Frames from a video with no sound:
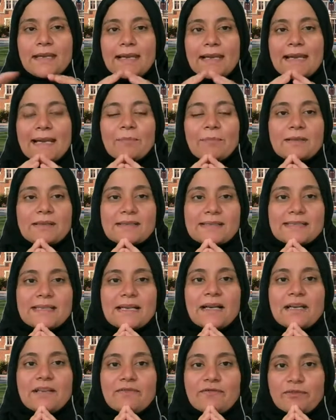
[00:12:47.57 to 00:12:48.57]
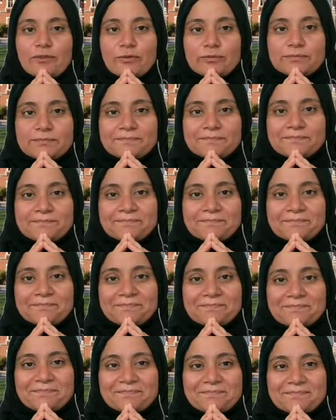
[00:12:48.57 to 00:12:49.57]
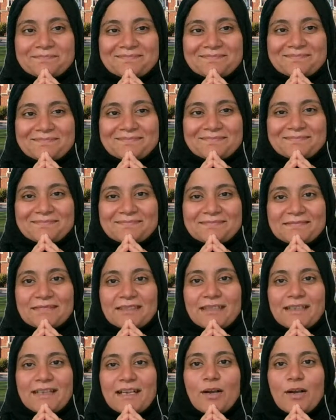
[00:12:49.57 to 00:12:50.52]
Apple's iPhone. Yeah,